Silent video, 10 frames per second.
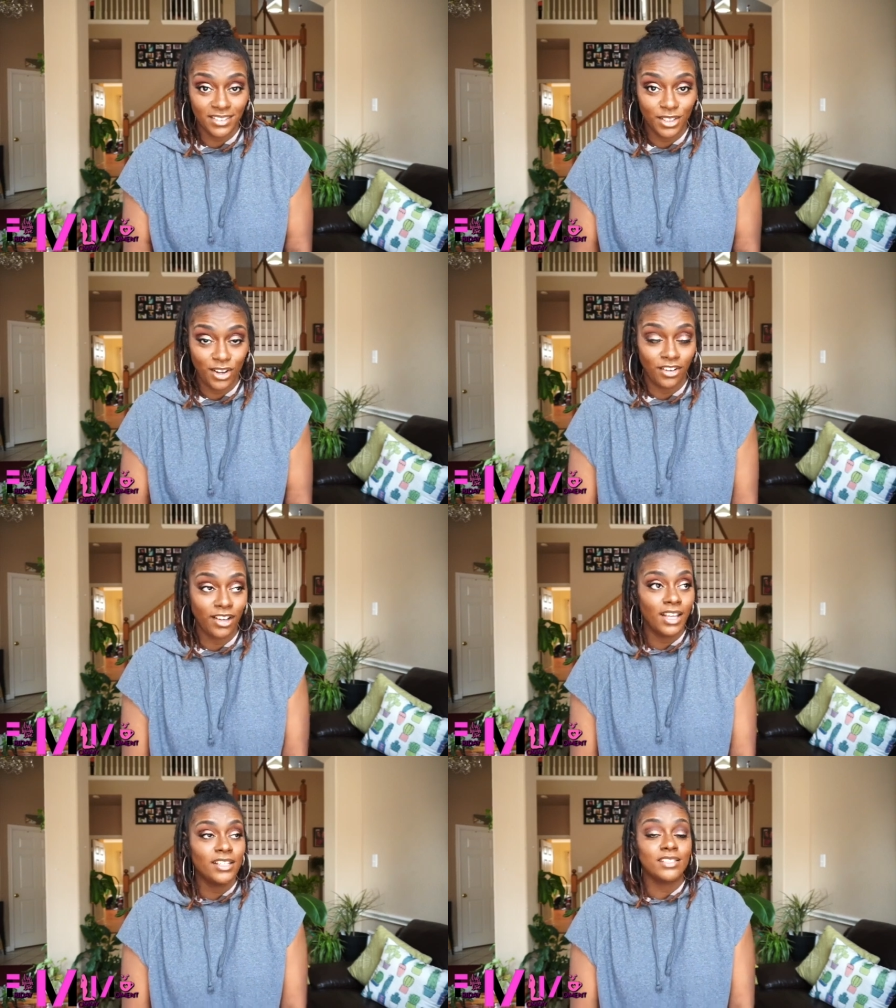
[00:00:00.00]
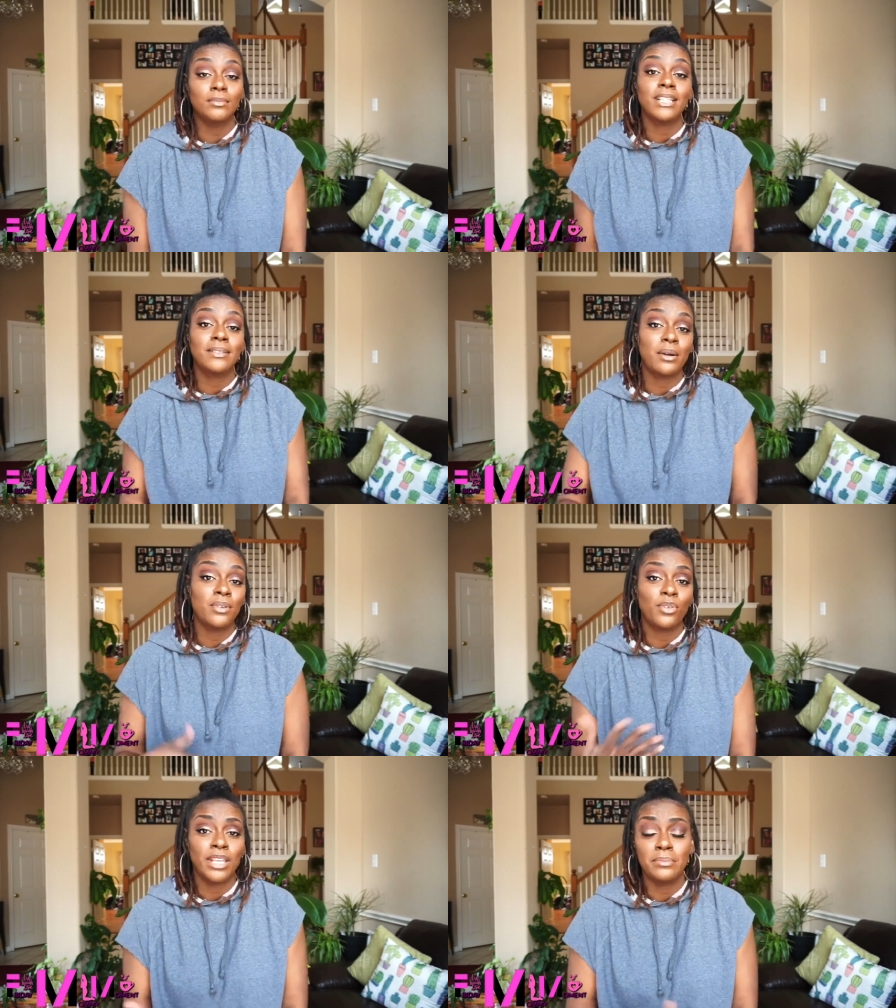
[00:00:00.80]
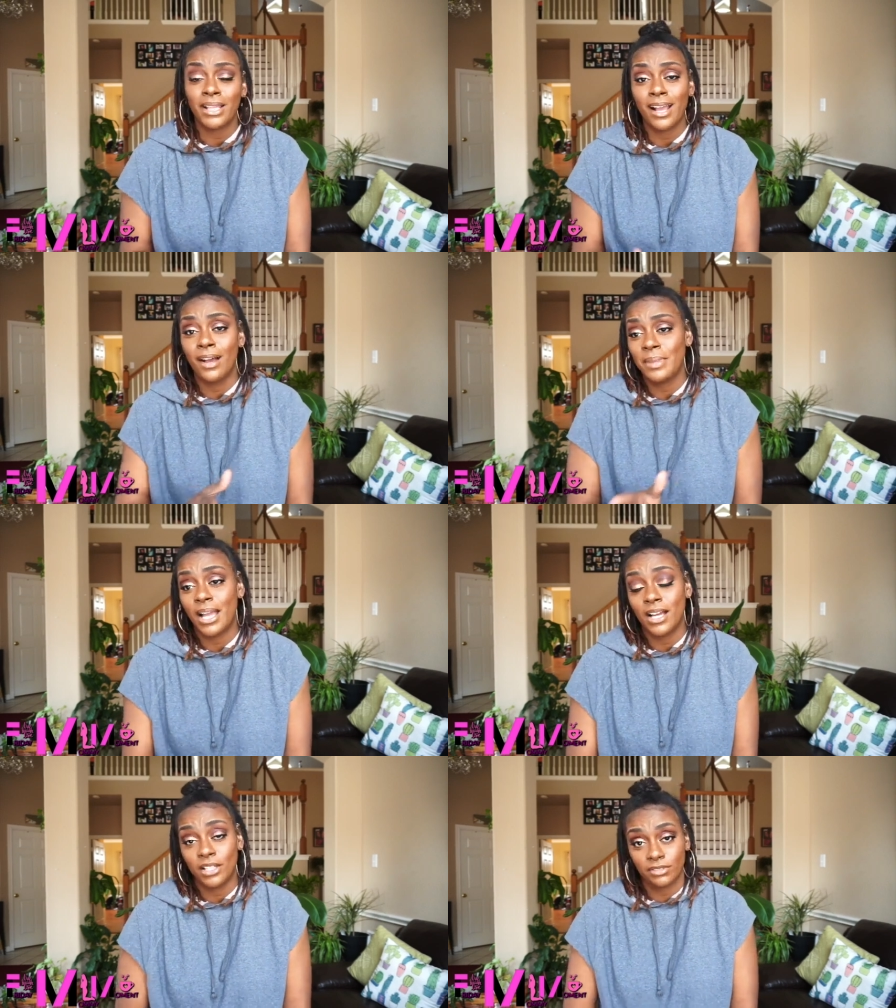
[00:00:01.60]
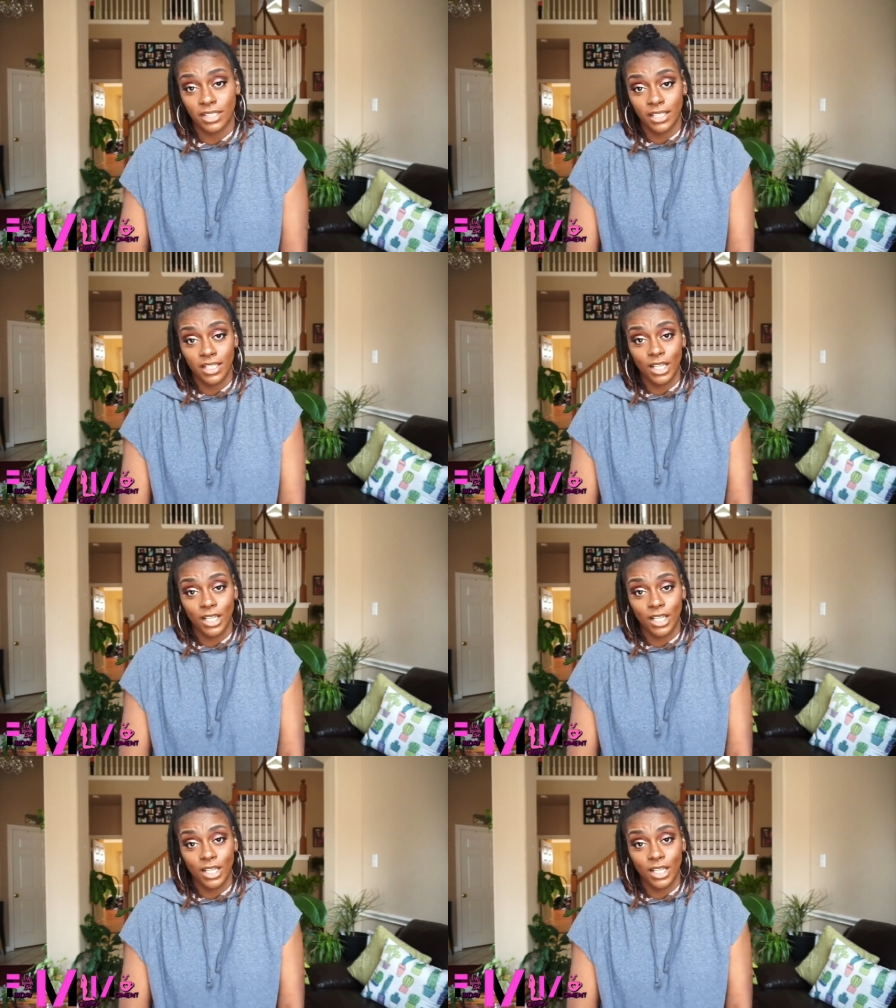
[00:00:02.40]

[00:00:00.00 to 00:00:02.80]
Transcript: You know, sometimes I would wait and be like, I'm not hungry.